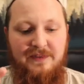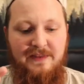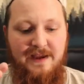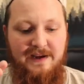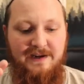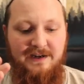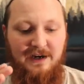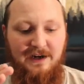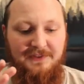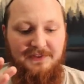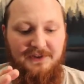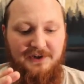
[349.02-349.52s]
they
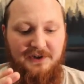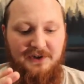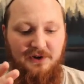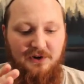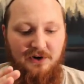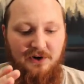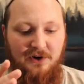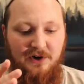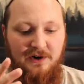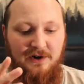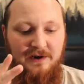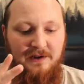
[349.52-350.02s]
cut the
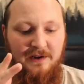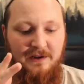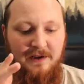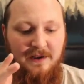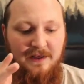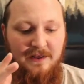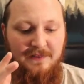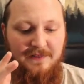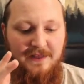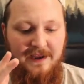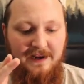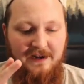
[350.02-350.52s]
card,
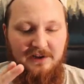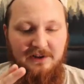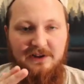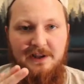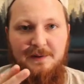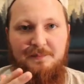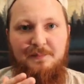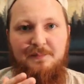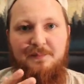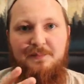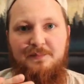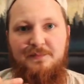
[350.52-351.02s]
they clip
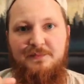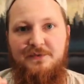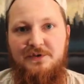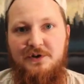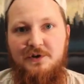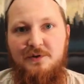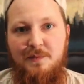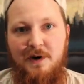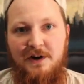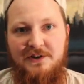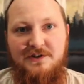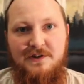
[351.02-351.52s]
too
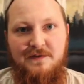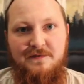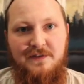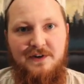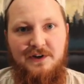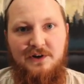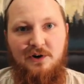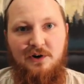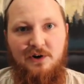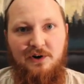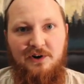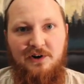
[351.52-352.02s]
much of the
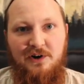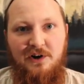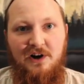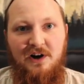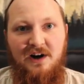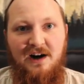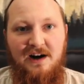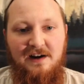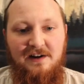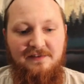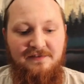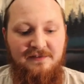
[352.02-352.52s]
card
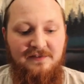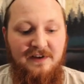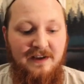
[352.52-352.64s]
off,